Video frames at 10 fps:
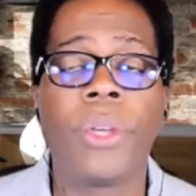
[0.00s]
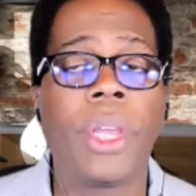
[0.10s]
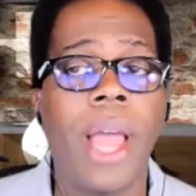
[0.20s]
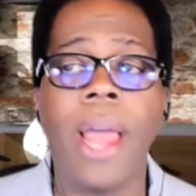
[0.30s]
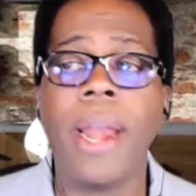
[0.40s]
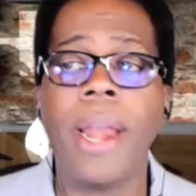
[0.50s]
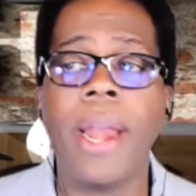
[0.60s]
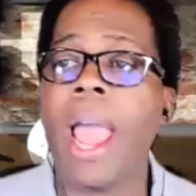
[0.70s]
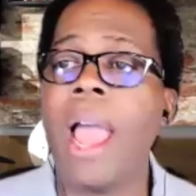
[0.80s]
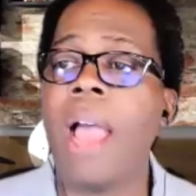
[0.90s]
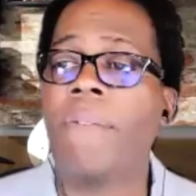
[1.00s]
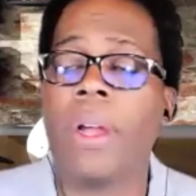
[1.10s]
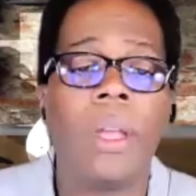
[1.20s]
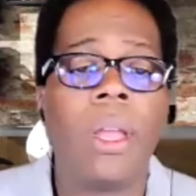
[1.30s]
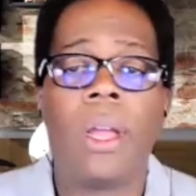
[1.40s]
You cannot have
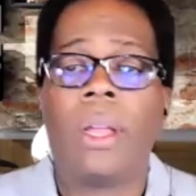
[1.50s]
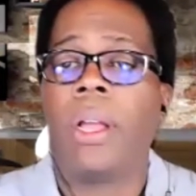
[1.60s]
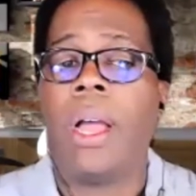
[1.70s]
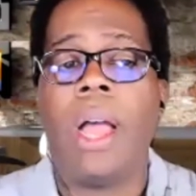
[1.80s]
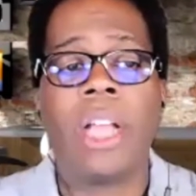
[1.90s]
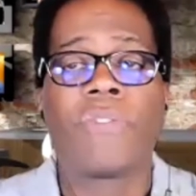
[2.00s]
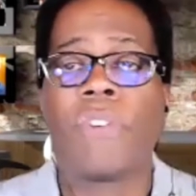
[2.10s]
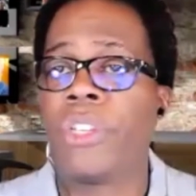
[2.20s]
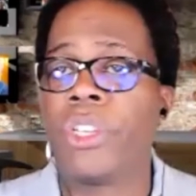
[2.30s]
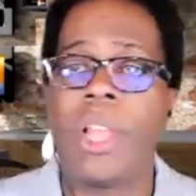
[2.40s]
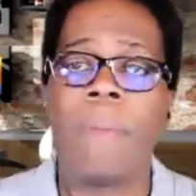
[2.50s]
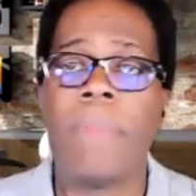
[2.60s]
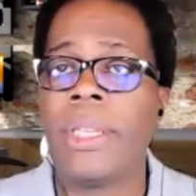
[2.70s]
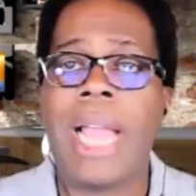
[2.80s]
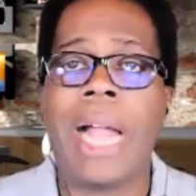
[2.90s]
a us versus them
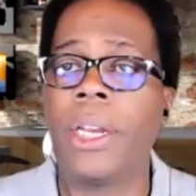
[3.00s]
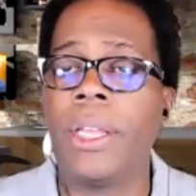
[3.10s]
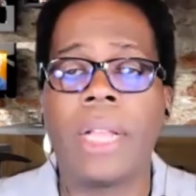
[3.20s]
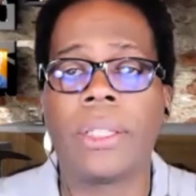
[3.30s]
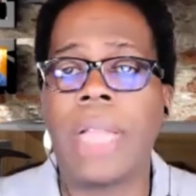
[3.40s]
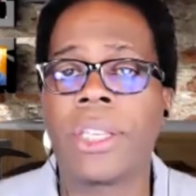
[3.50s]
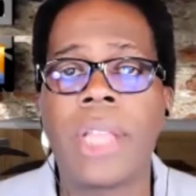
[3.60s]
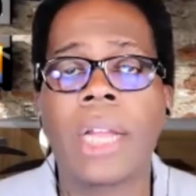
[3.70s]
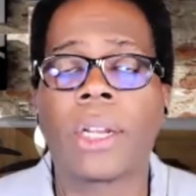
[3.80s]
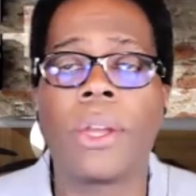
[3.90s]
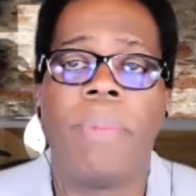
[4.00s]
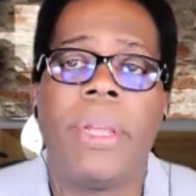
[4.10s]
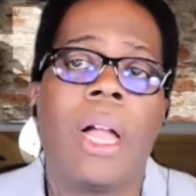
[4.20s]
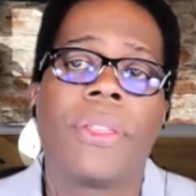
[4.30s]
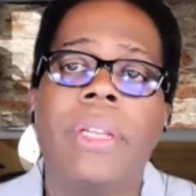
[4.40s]
mentality. That's not going to
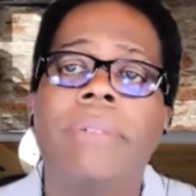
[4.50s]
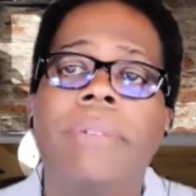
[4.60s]
be healthy.